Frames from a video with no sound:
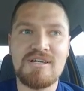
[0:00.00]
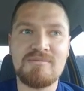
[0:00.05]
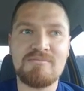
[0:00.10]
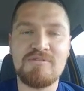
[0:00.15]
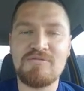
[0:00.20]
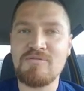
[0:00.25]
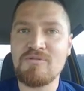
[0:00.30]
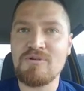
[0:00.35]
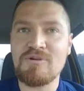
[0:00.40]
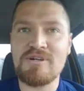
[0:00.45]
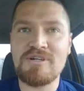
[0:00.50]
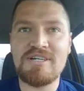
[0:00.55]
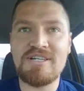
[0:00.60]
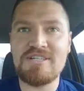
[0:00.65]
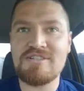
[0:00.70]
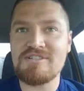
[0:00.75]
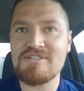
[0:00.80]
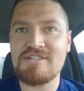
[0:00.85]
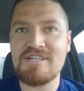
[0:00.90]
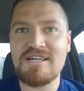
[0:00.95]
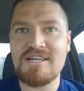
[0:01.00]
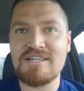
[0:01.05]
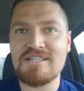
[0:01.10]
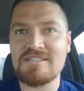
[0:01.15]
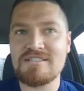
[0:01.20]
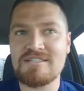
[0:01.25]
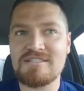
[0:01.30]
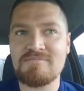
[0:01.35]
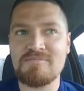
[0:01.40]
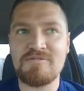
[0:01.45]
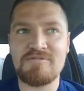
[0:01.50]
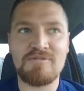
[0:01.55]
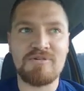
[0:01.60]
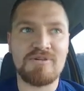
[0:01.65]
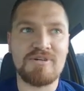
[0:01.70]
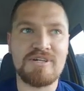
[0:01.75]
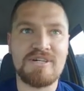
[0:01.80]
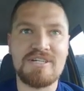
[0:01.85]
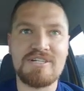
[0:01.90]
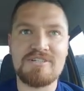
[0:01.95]
before each test,
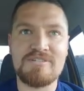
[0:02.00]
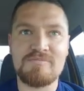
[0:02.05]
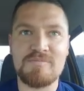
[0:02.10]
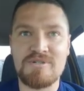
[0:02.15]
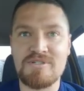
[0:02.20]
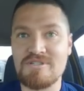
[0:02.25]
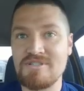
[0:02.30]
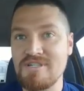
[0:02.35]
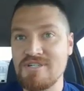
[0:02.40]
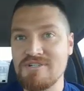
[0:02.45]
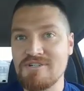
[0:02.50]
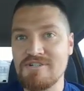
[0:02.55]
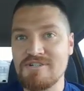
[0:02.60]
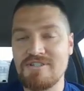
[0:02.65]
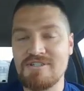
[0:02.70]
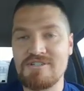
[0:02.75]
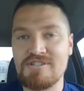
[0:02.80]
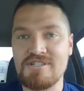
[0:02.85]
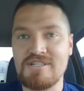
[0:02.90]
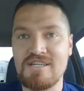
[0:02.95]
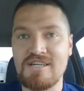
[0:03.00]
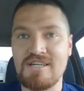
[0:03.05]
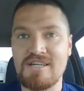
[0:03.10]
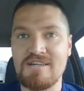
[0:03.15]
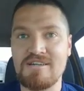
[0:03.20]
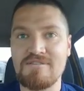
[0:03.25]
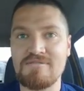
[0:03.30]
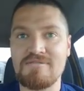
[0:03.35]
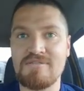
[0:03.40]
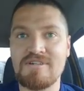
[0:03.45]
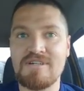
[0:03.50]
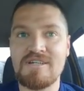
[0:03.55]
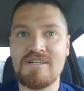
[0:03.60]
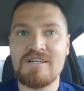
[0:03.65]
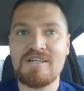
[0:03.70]
before each procedure that she'd have,